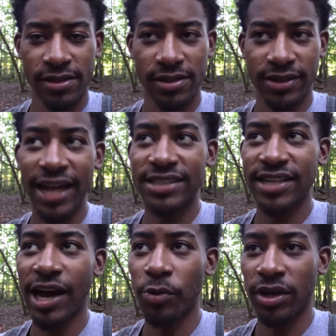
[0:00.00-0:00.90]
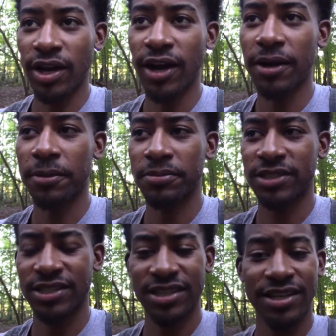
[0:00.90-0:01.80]
That is how it comes. It
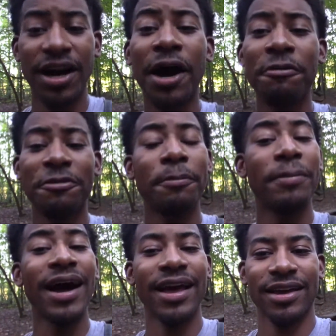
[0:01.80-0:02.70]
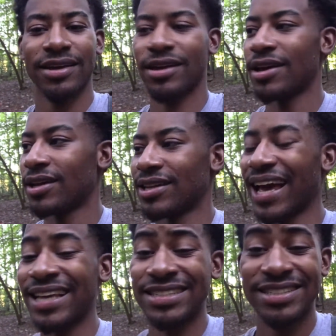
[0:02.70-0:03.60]
doesn't come from buying
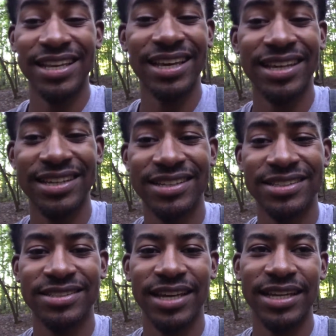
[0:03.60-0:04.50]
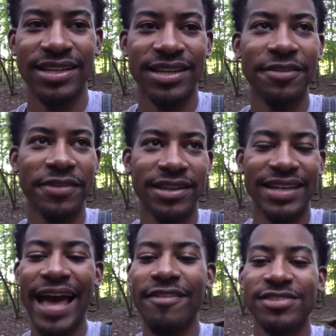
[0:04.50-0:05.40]
nice things and living
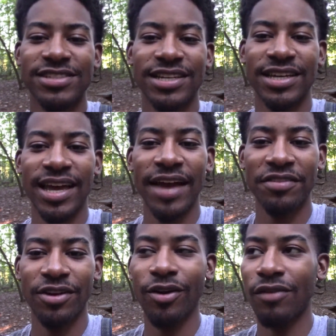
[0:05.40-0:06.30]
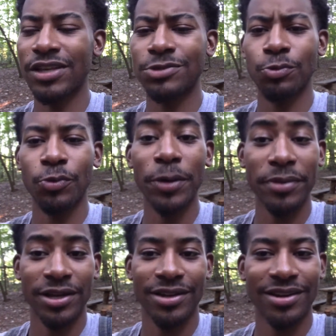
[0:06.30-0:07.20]
lavishly and having all these
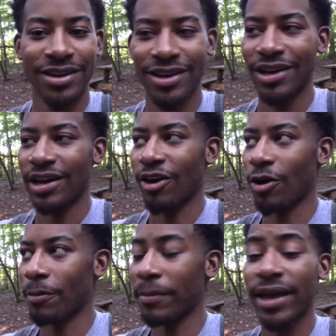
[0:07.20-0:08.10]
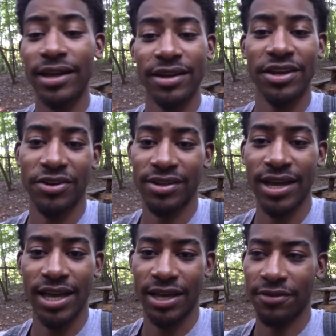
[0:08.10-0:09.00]
women or men in your
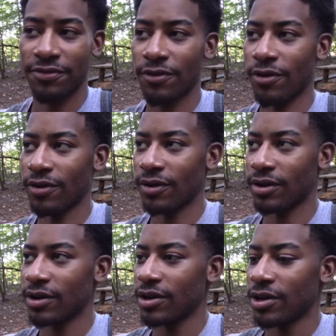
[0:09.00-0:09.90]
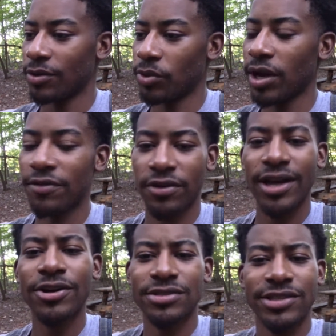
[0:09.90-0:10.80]
life or whatever
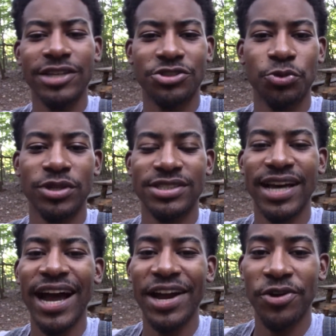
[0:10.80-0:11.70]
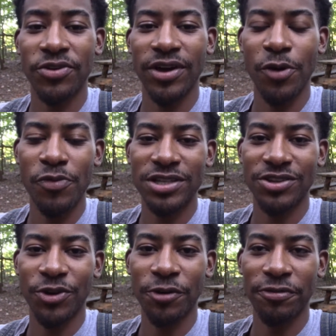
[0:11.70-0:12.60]
else that you desire on this
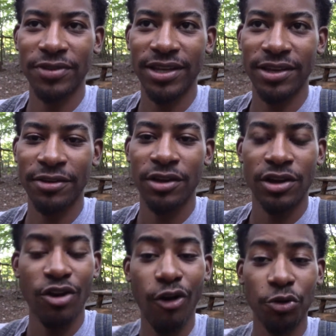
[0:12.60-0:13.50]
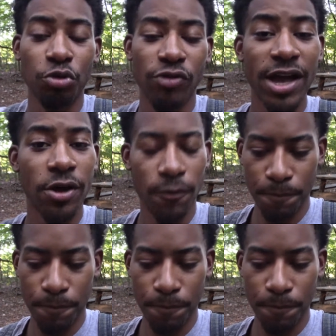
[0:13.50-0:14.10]
earthly carnal realm.